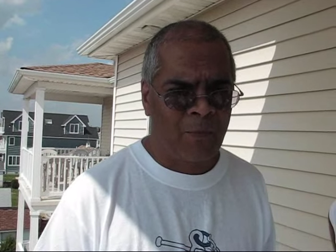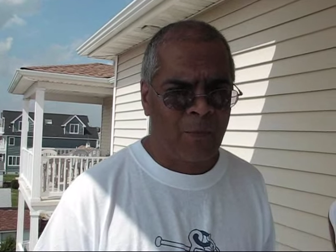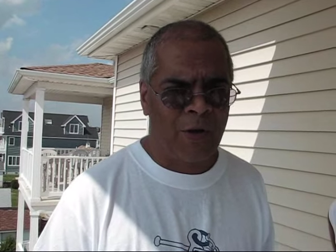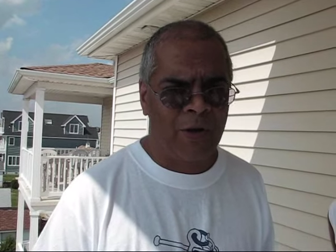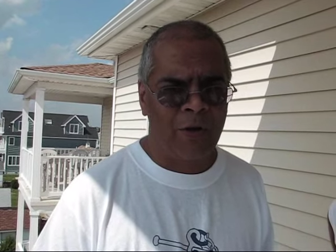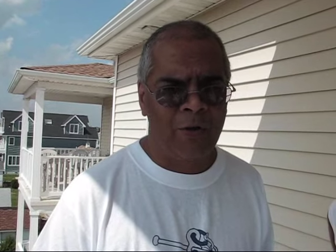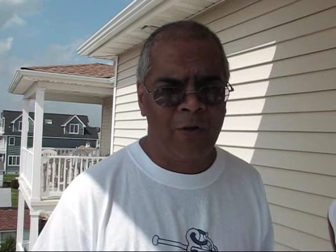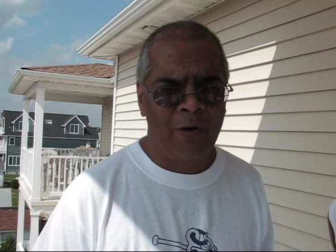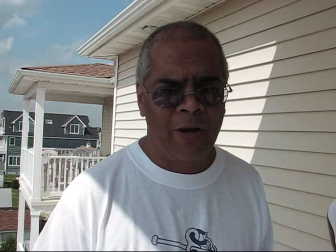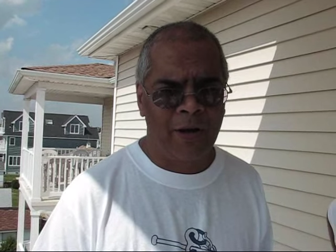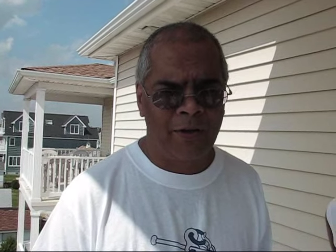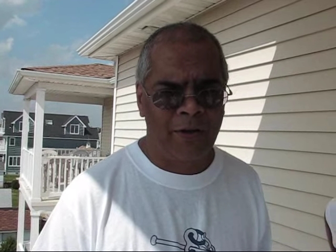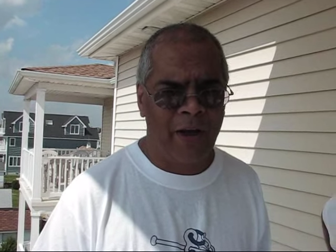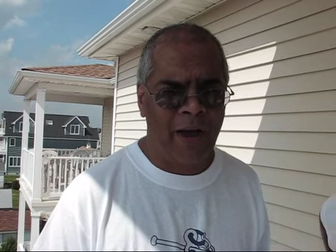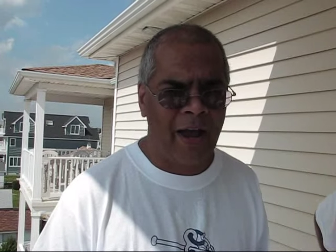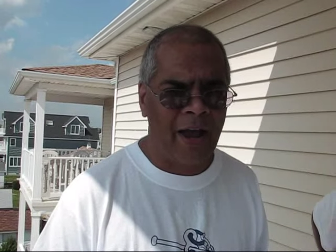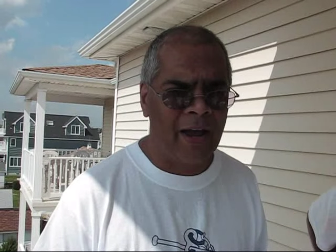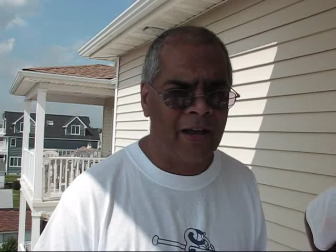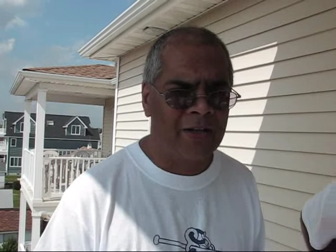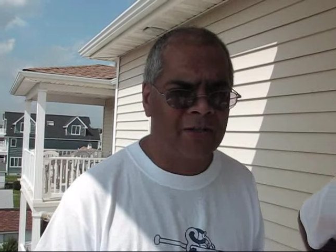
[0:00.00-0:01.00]
When you get
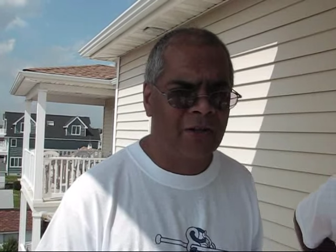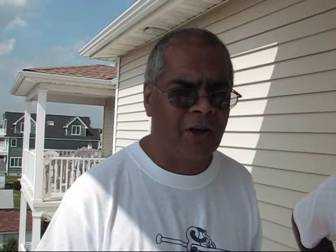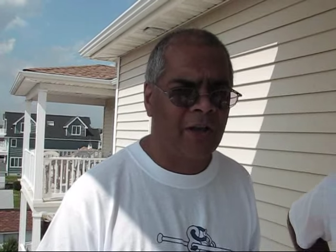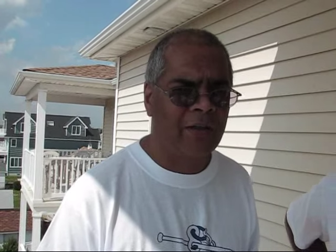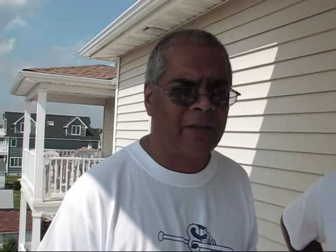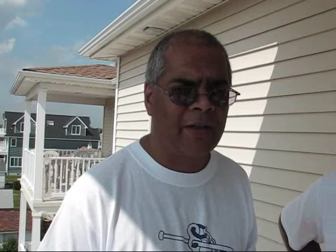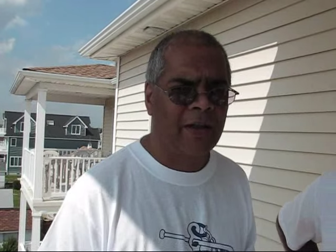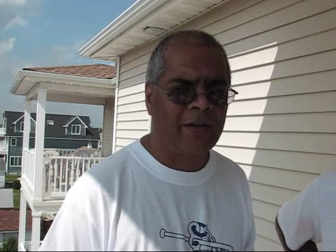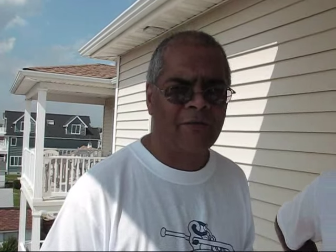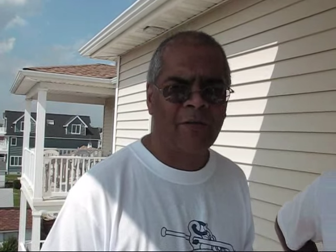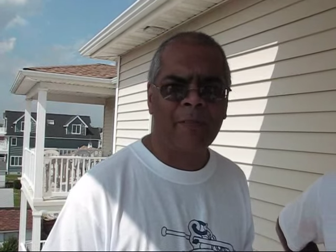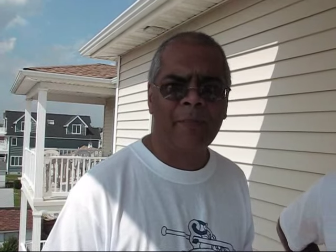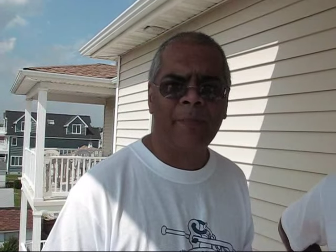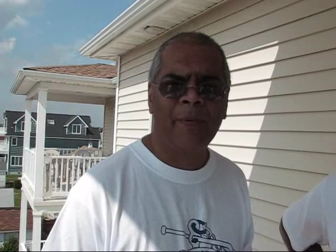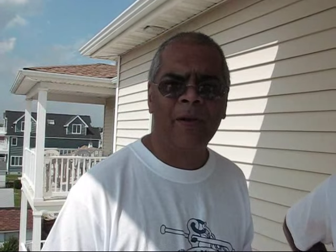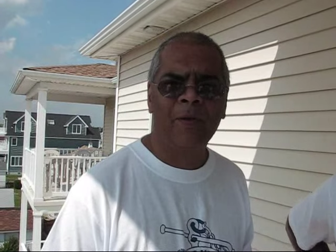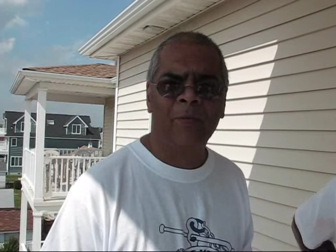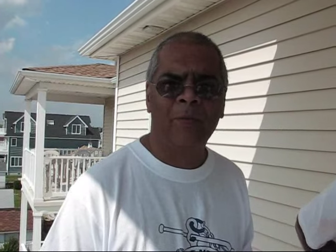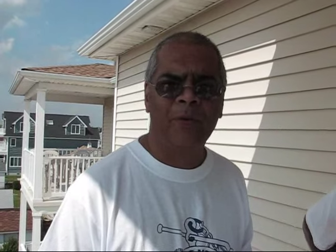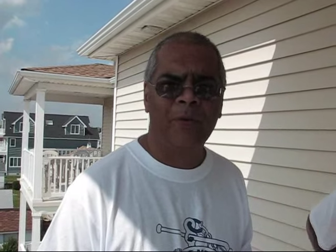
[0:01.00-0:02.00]
your hands on the
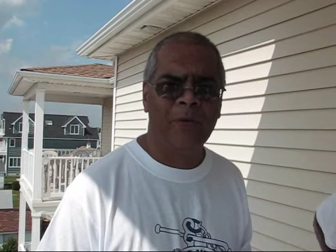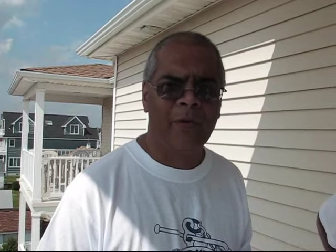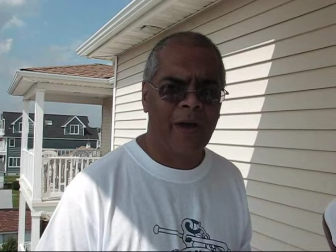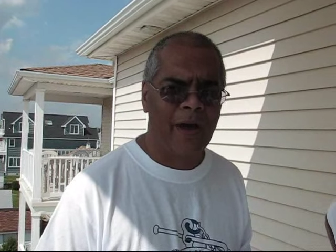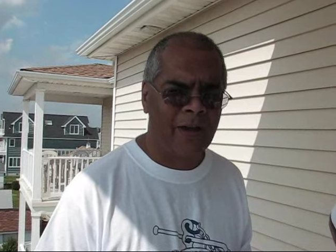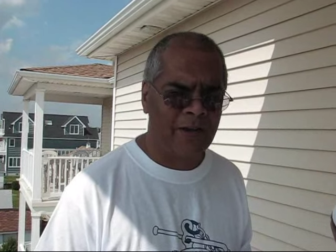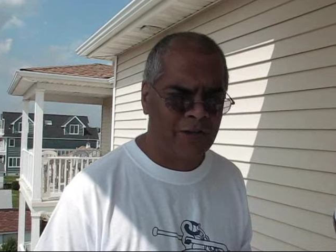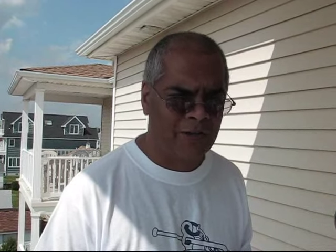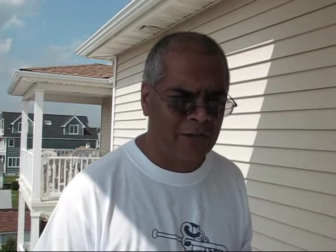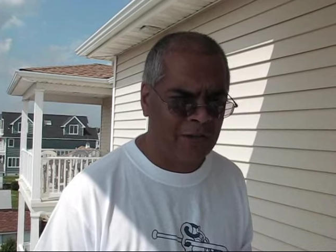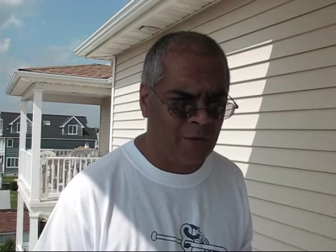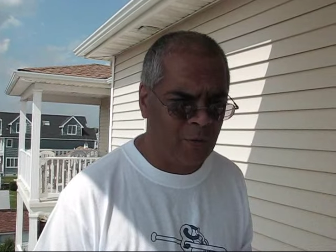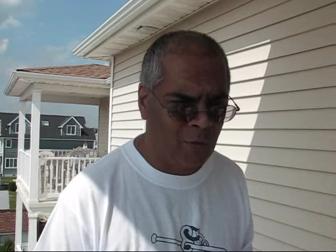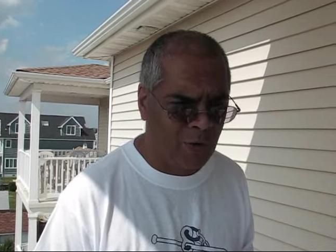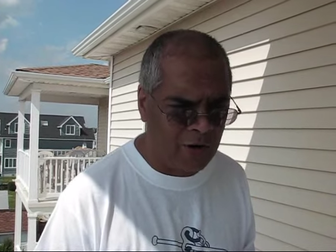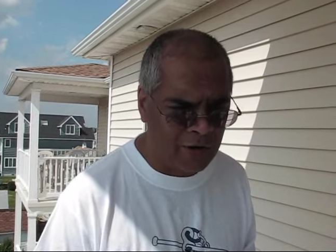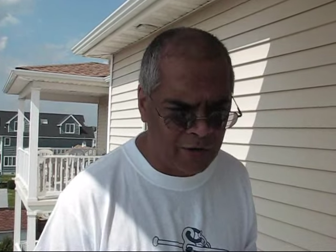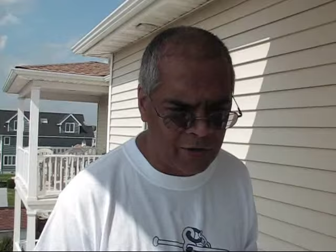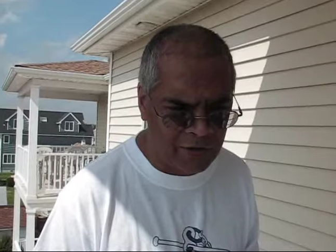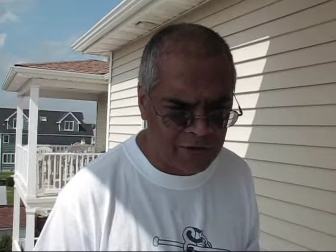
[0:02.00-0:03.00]
equipment, when you actually
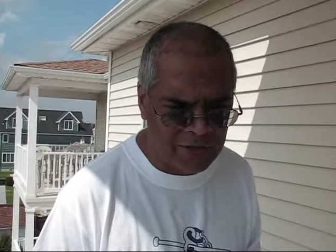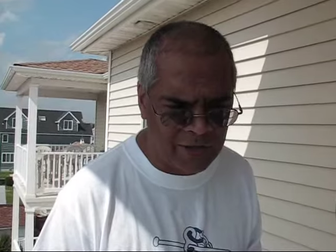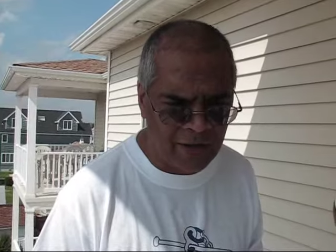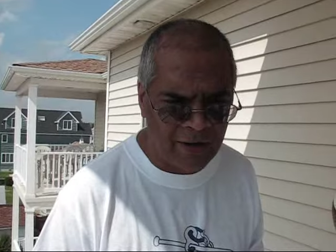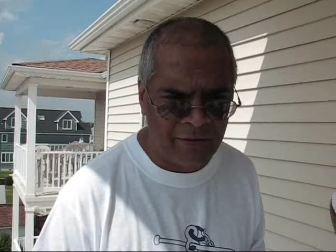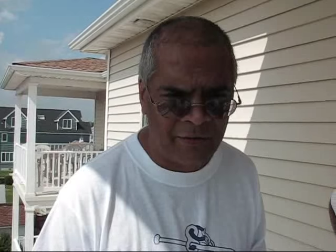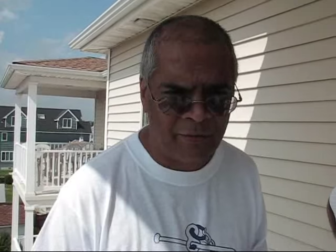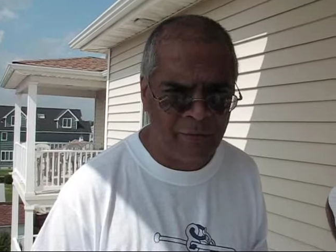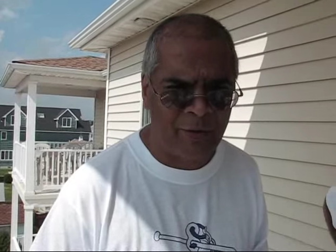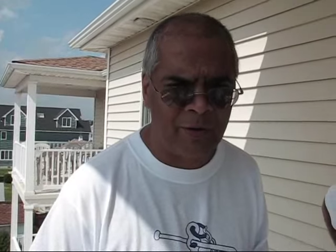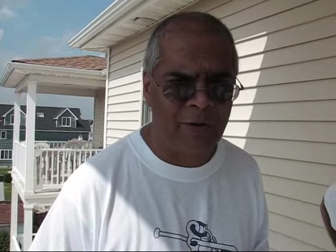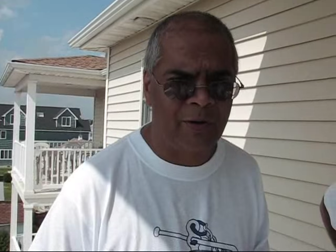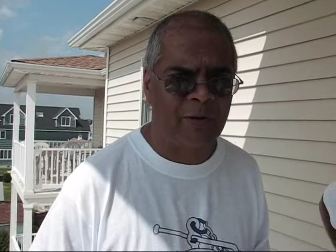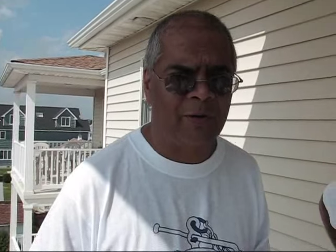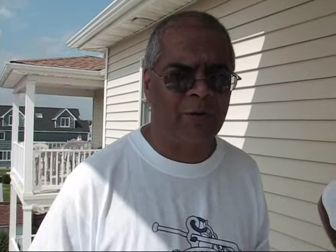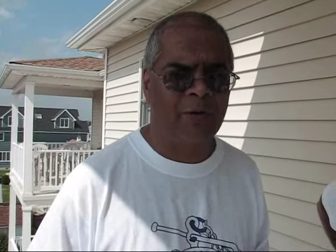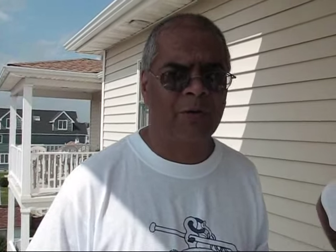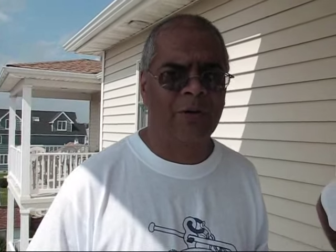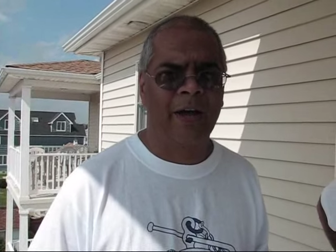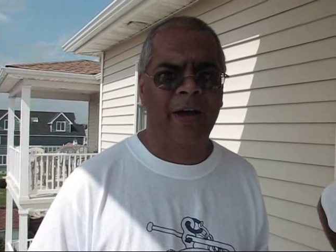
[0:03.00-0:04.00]
work yourself, when
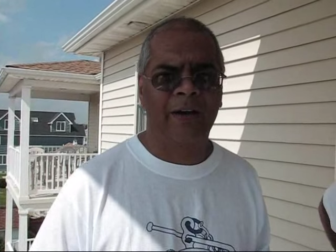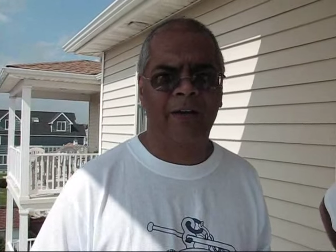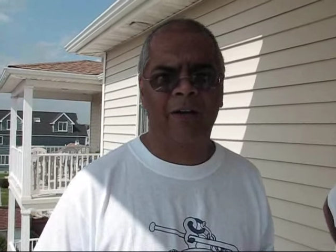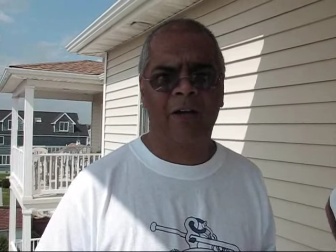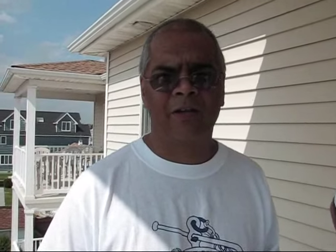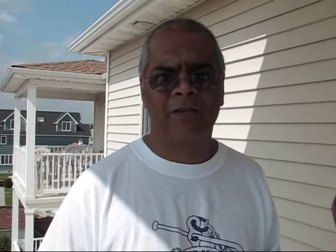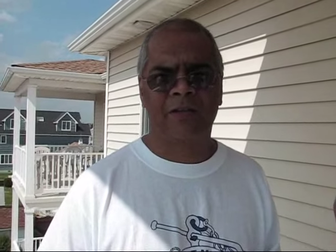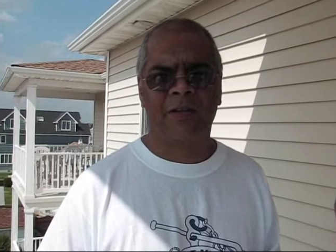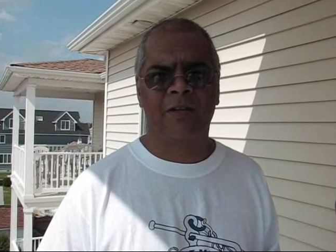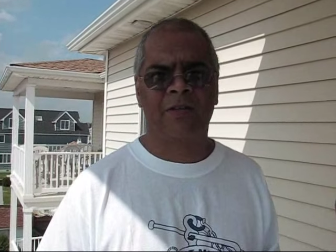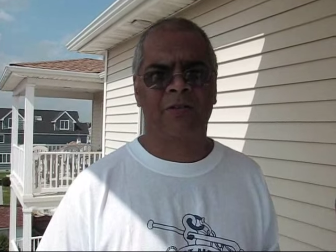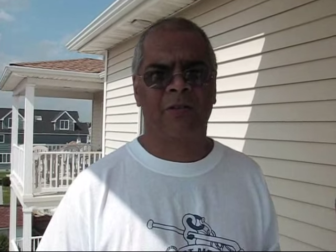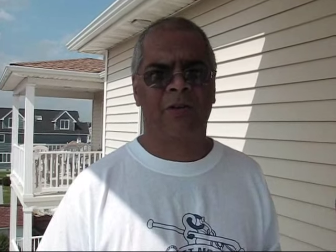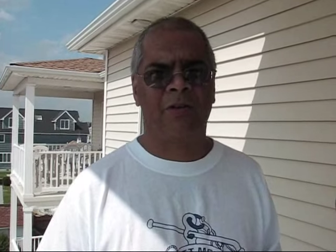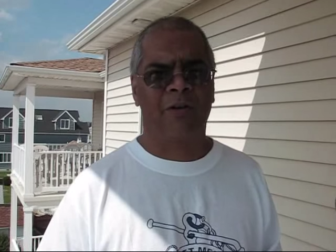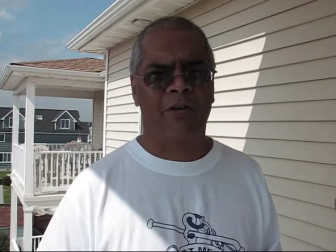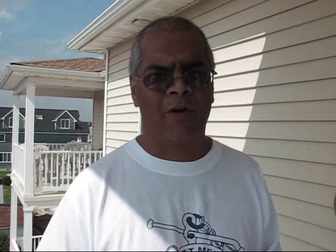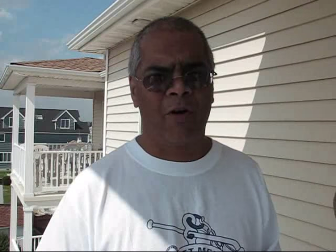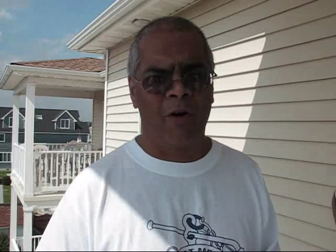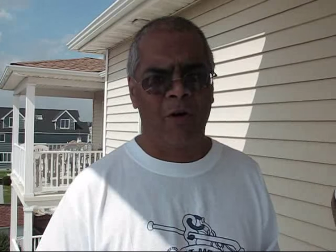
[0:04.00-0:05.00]
you do diagnostics
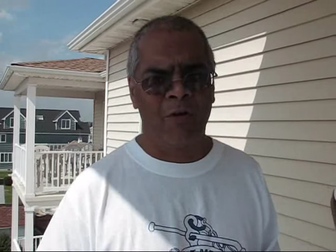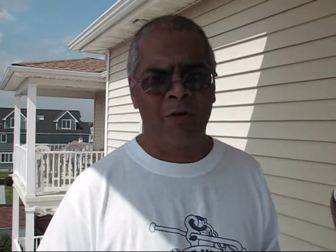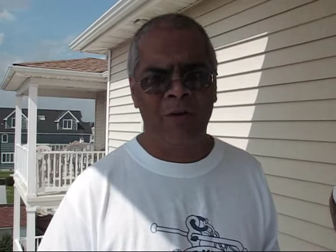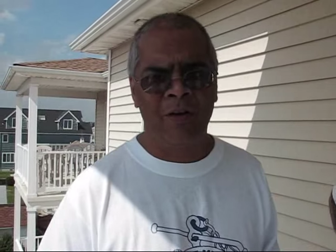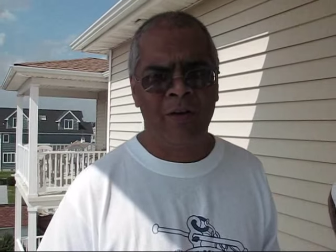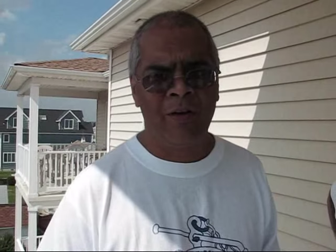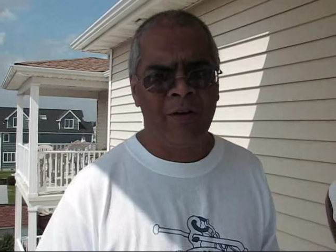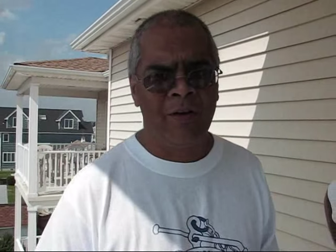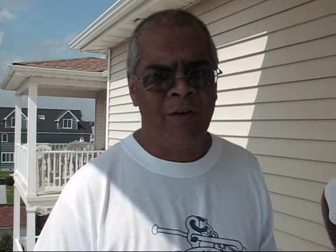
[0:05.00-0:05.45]
on your own,